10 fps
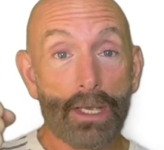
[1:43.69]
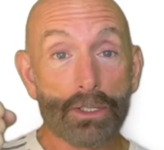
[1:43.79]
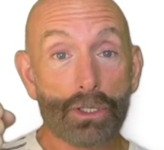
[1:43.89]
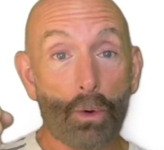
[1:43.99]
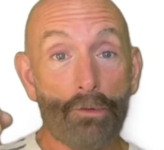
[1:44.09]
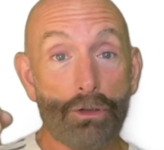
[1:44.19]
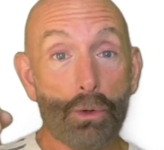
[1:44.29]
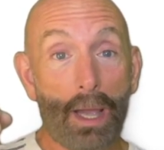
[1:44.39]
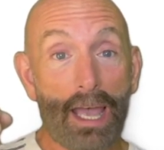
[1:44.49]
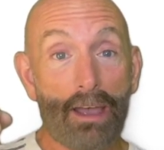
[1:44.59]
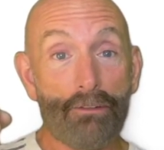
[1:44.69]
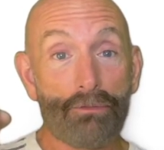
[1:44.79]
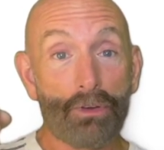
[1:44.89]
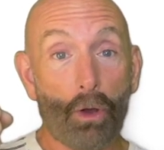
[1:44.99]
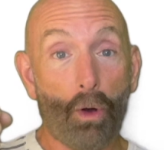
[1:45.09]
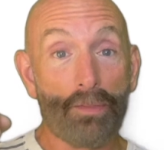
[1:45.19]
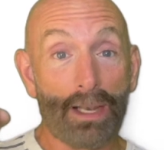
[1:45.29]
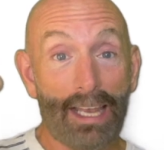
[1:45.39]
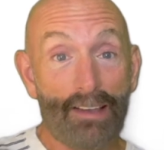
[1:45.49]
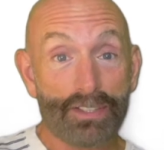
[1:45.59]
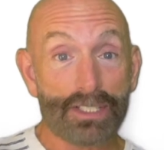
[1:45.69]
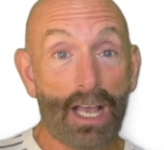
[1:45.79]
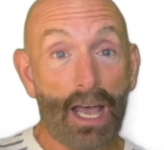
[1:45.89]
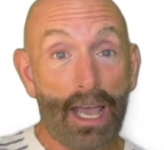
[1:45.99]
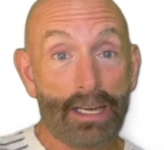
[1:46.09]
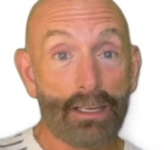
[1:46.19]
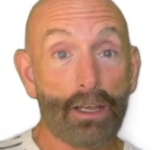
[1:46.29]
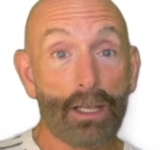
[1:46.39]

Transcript: So if you have on the left side